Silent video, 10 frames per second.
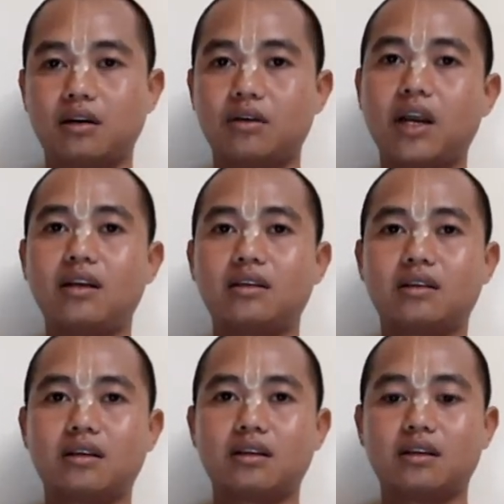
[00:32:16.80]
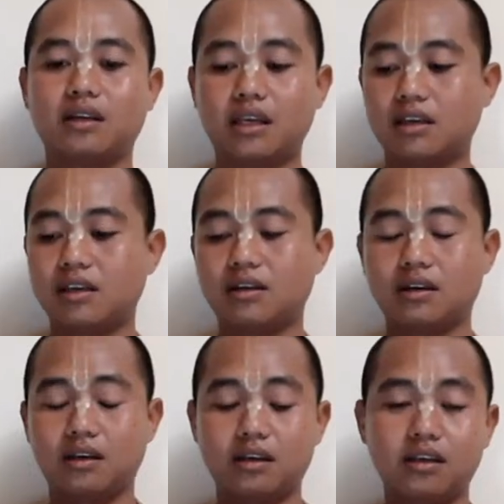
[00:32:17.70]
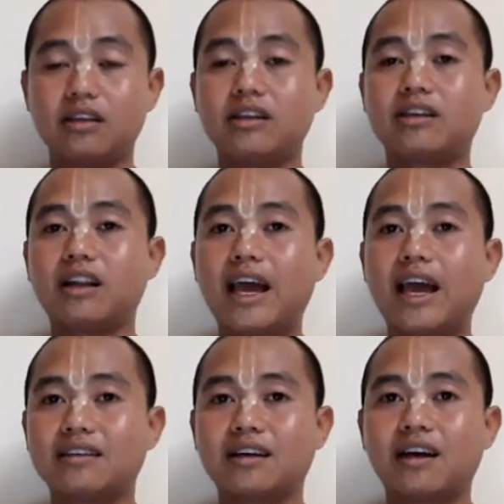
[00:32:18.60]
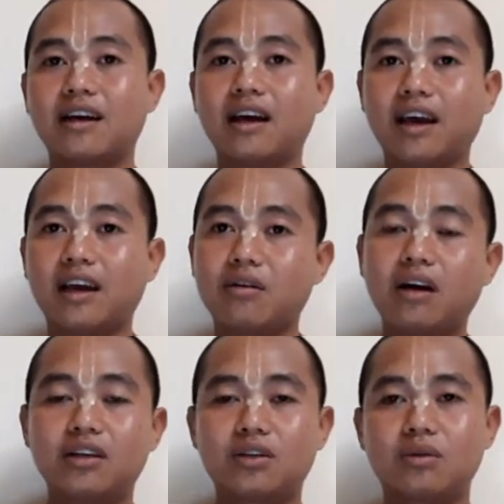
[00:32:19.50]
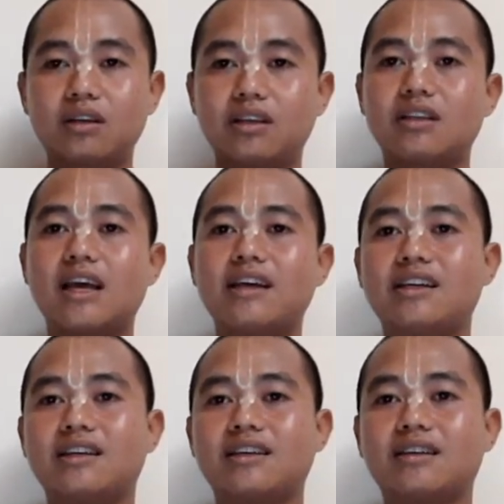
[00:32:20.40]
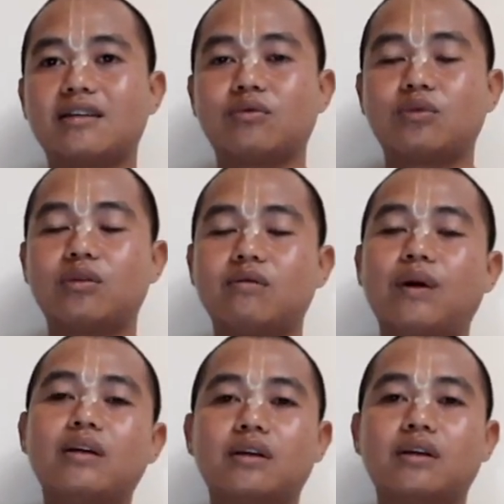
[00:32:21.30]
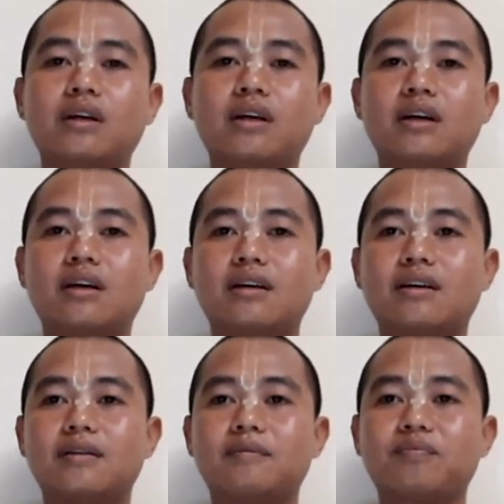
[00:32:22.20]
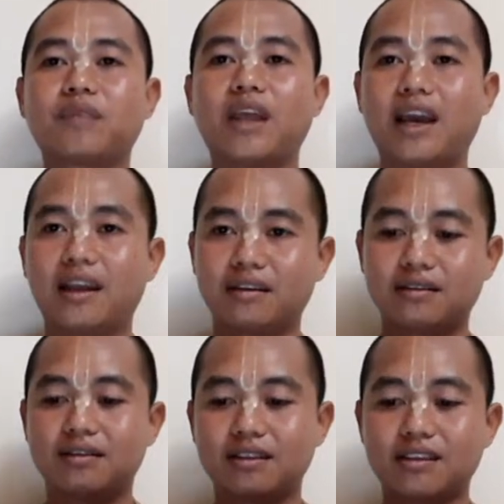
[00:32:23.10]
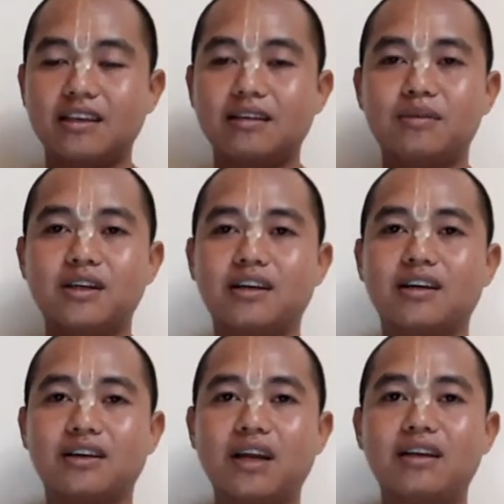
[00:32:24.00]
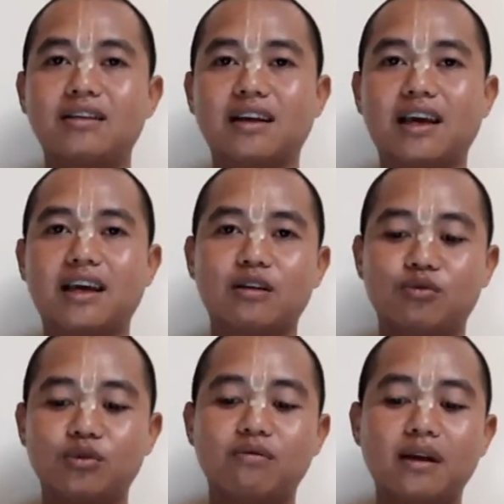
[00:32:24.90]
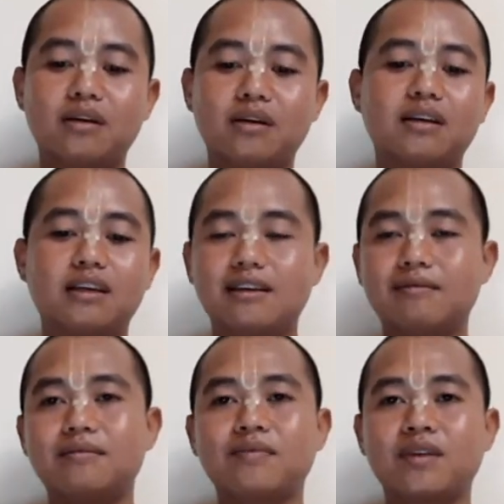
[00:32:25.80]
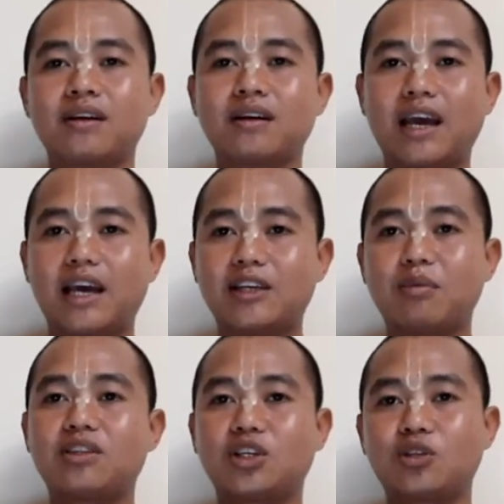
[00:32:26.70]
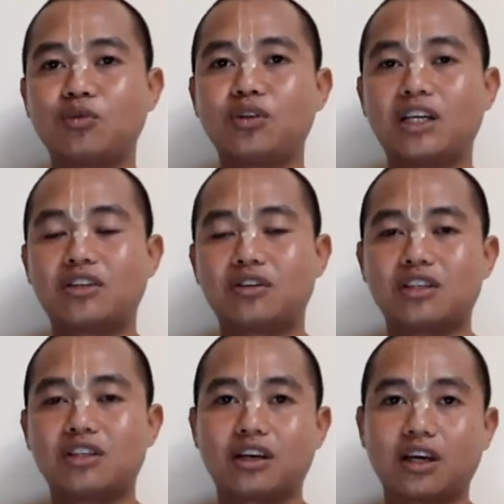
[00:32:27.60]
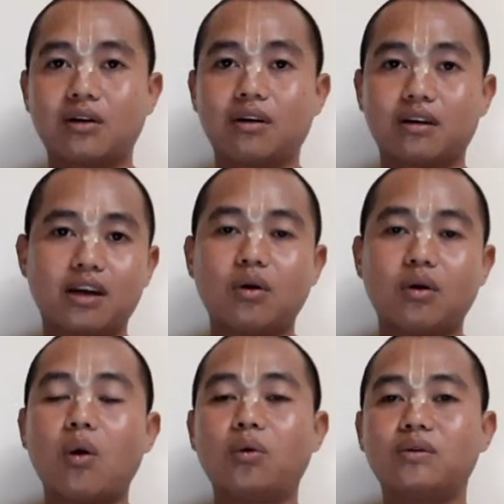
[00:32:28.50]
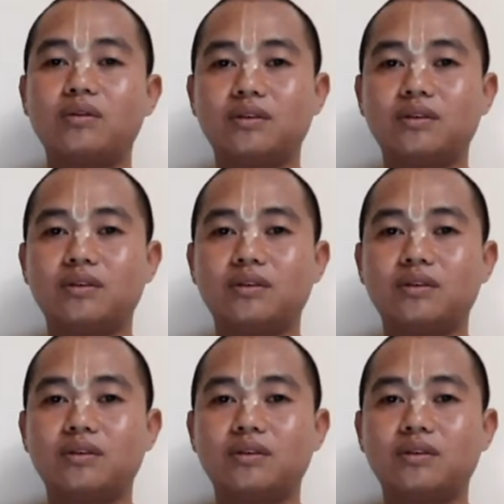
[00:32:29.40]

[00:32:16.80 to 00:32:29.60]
grains in his little hands and running toward this lady, fruit vendor, and give the grains, and the fruit vendor give as much as fruit that Krishna can hold.